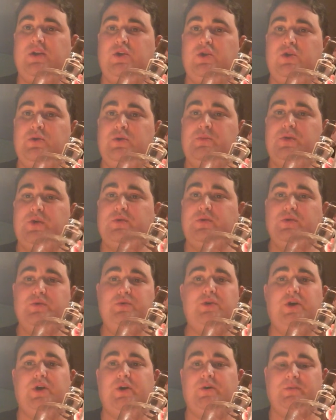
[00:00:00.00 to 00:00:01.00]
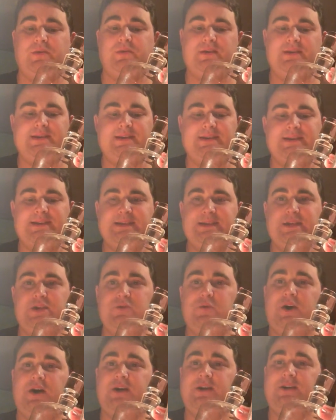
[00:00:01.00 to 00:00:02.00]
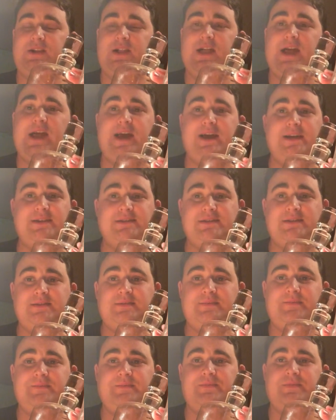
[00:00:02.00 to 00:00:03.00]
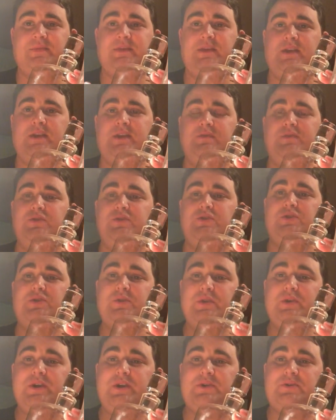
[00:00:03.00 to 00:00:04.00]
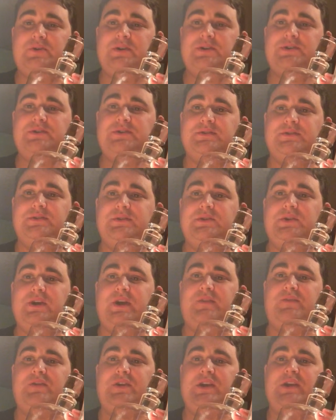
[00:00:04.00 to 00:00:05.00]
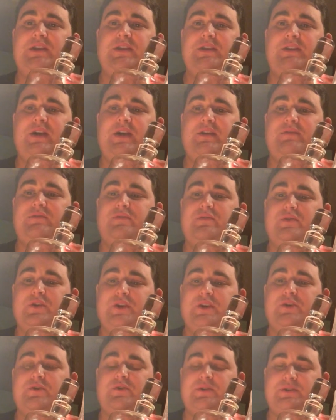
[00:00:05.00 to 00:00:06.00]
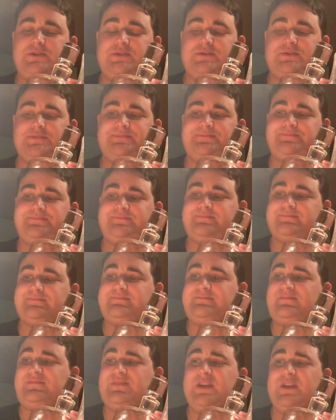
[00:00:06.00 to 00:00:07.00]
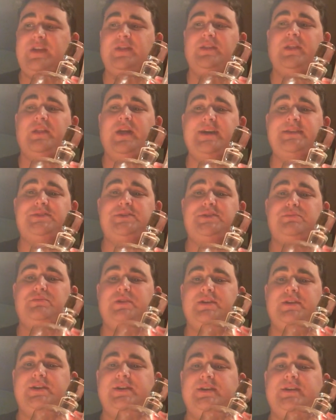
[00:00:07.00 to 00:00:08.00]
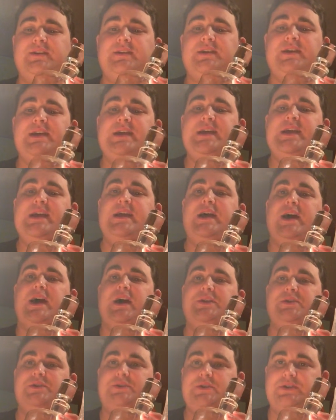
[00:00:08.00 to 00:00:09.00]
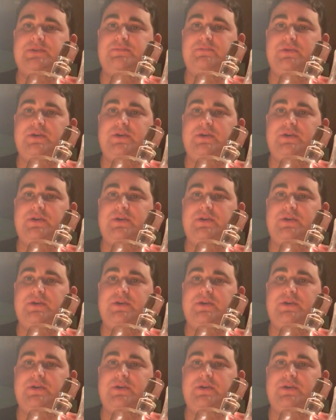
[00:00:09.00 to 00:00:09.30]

numero uno. You want glass, and if you do get crystal, you have to get lead-free crystal, unless you're planning on just